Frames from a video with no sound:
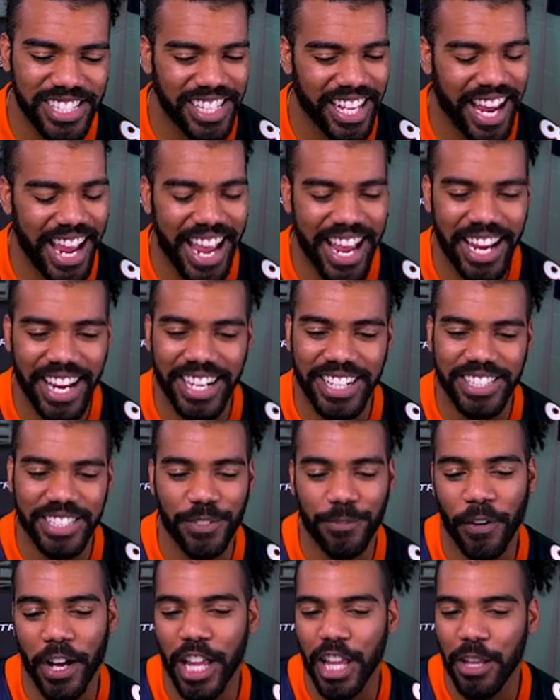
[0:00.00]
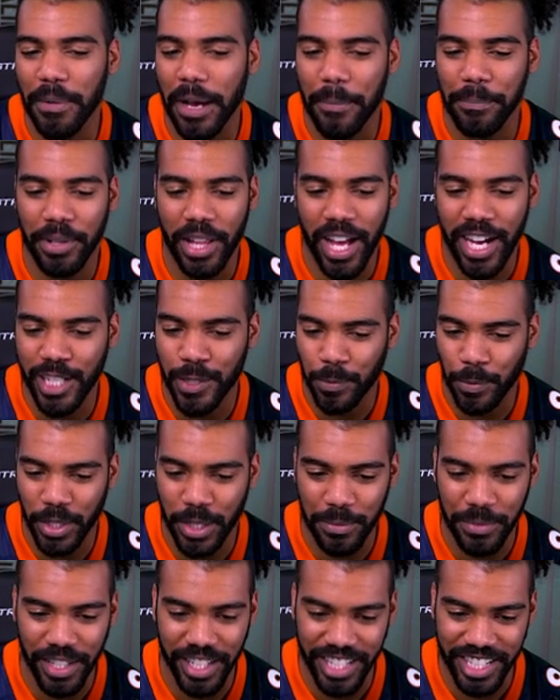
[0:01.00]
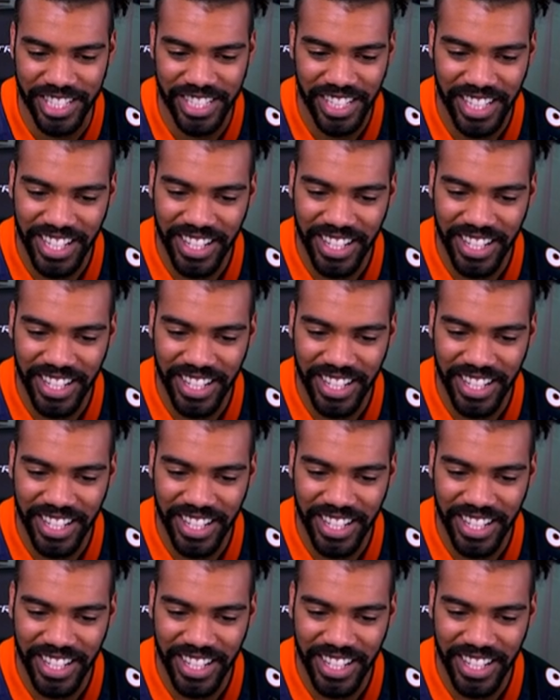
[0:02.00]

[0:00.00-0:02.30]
just like, hey, just follow my blocks pretty much.